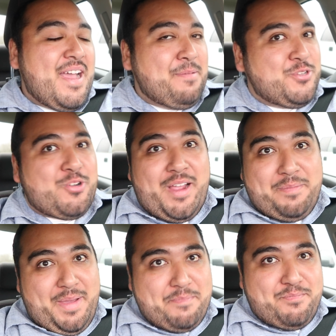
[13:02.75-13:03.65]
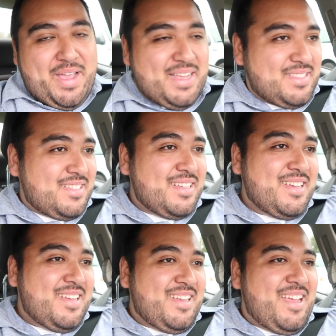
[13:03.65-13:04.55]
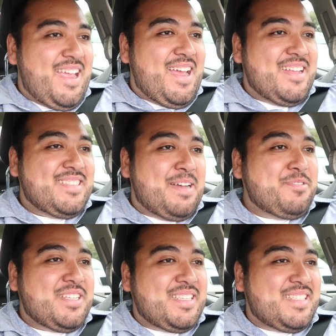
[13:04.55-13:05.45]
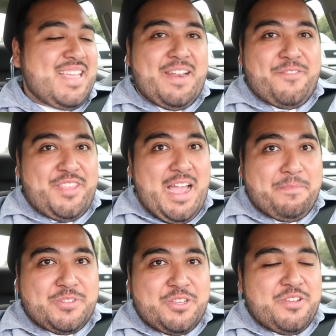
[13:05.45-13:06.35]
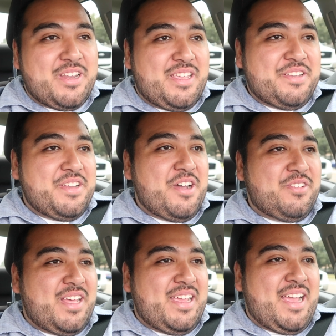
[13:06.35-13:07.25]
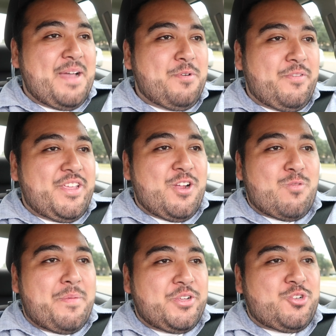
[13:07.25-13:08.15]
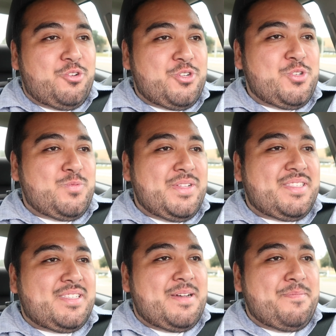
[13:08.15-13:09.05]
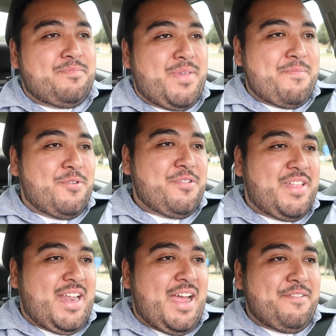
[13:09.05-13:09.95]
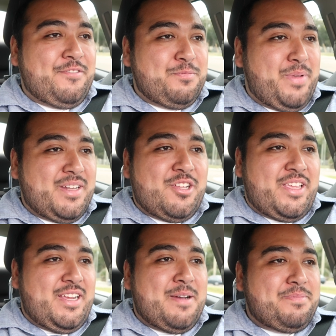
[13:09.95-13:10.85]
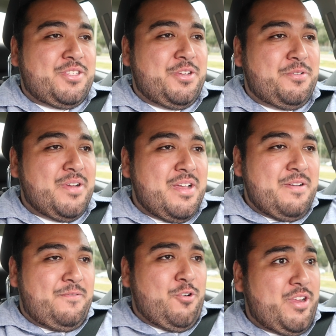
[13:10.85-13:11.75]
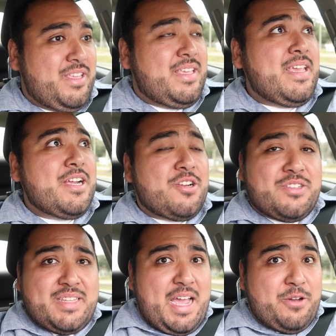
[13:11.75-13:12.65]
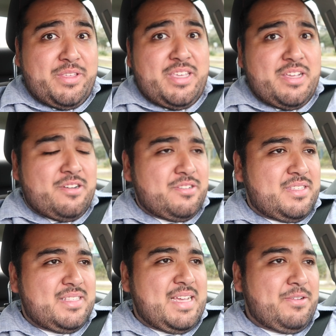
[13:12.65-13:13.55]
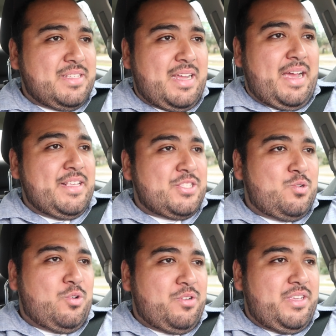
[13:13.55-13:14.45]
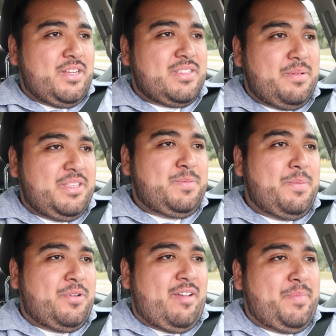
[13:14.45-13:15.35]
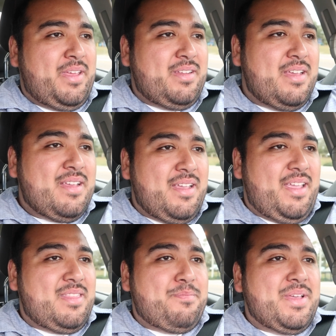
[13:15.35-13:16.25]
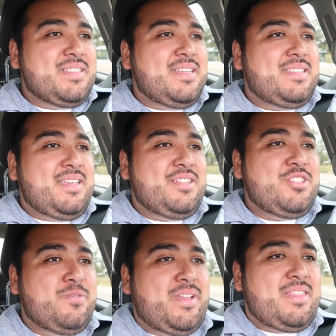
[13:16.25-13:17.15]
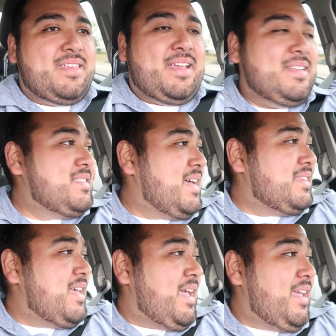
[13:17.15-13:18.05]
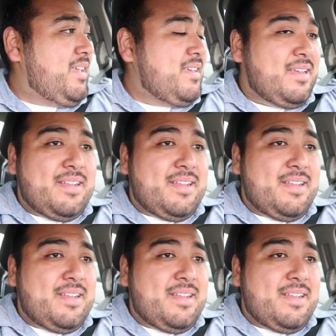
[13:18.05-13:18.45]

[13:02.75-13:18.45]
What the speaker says: I'm trying my best, and I'm just excited for the opportunity. You know, like, I'm over here rubbing shoulders with some people that I've been looking up to for years now, years since I was in high school. You know, some of these people have been in the business and doing things that they,